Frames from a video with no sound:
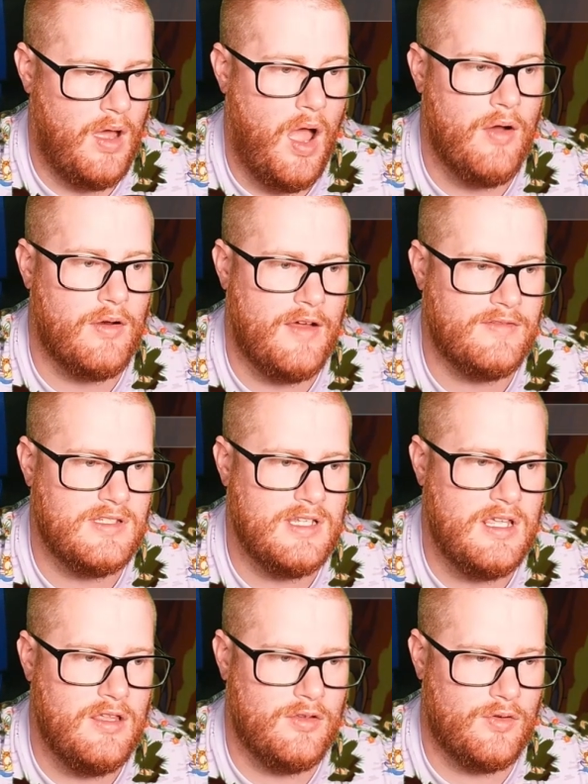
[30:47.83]
I would have to say
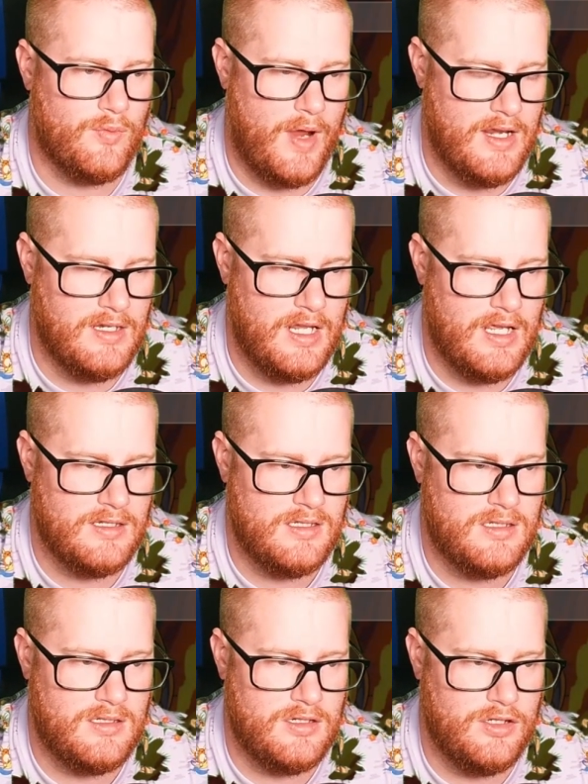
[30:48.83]
either Rain
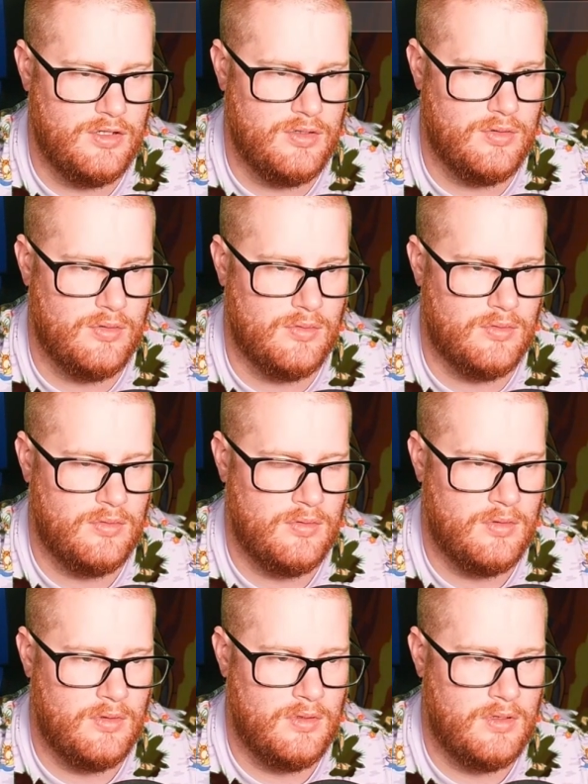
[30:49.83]
Dance to
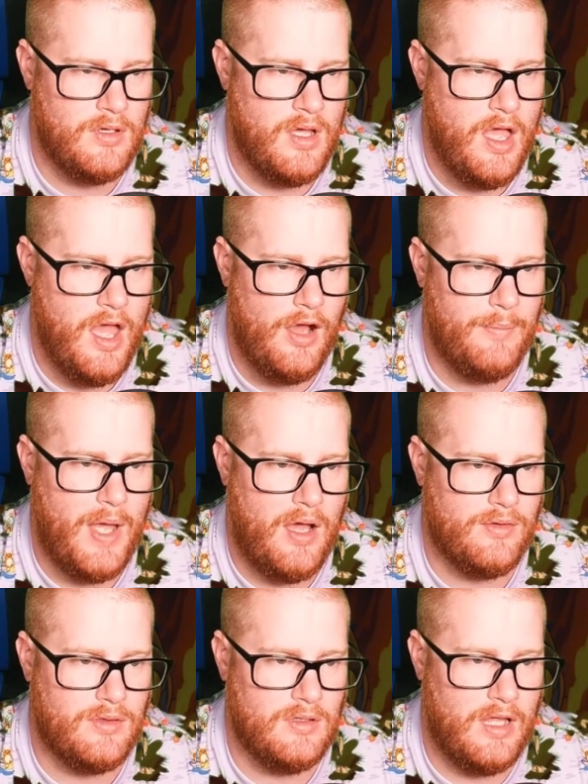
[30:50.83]
help
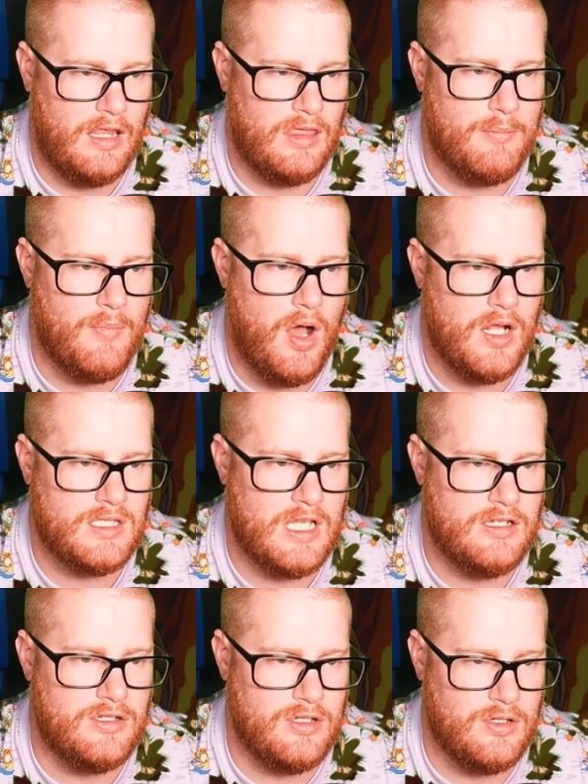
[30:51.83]
out like the mons
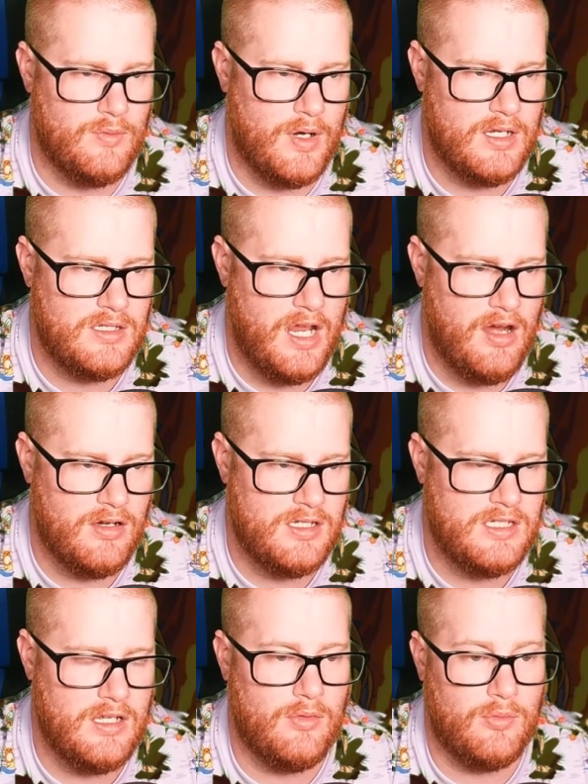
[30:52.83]
that do want to tear
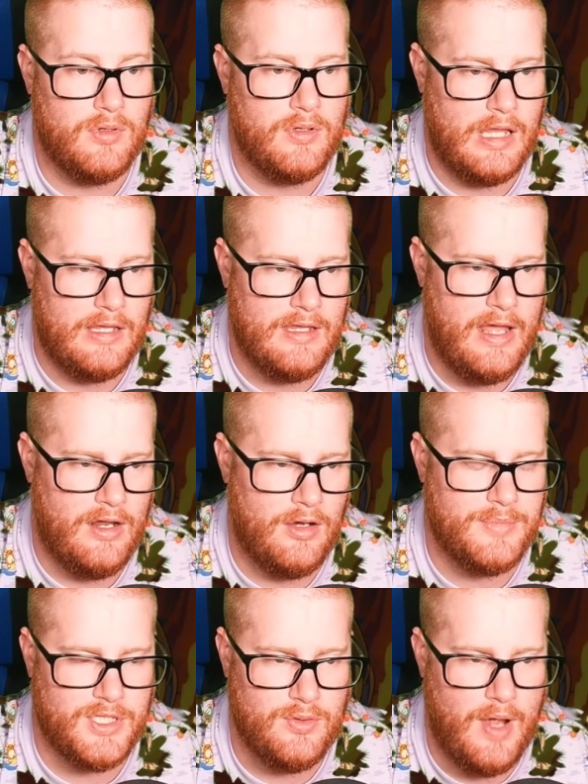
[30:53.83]
steel, well, and that
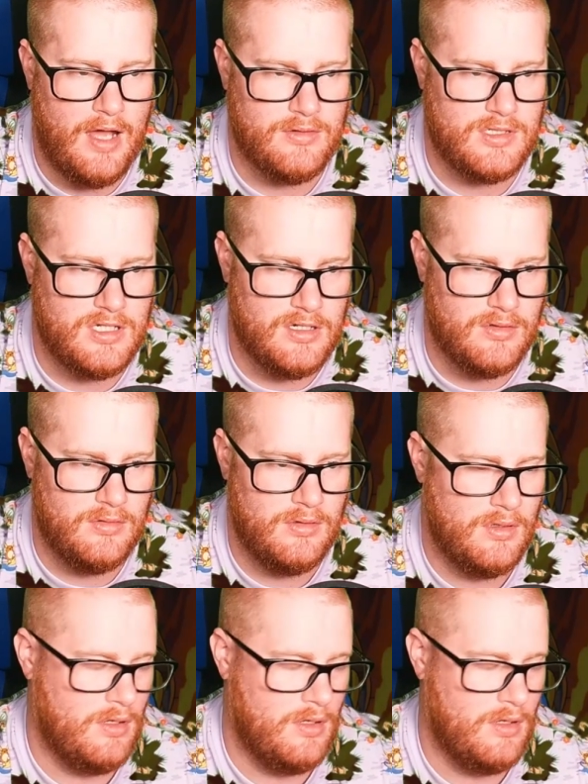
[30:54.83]
helps you out too.